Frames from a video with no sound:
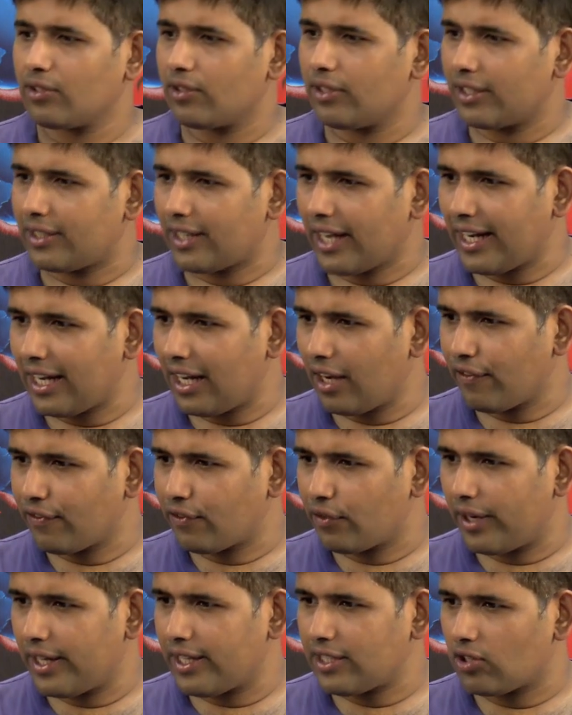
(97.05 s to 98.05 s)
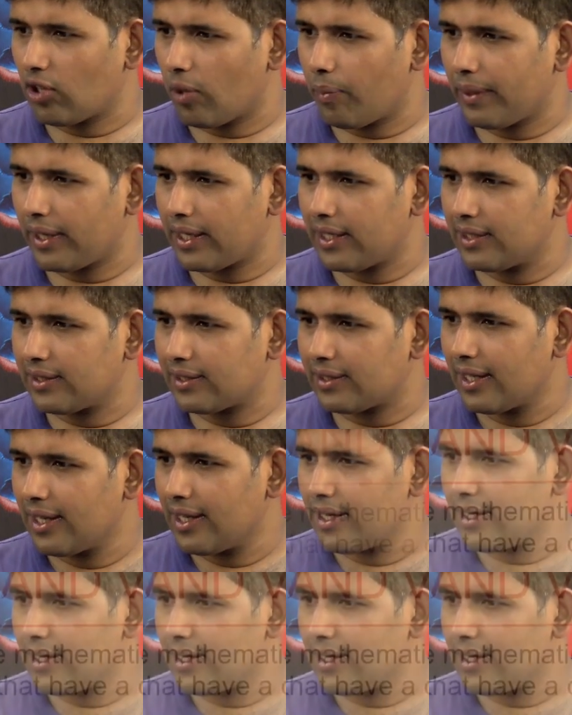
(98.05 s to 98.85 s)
So, the title of today's topic is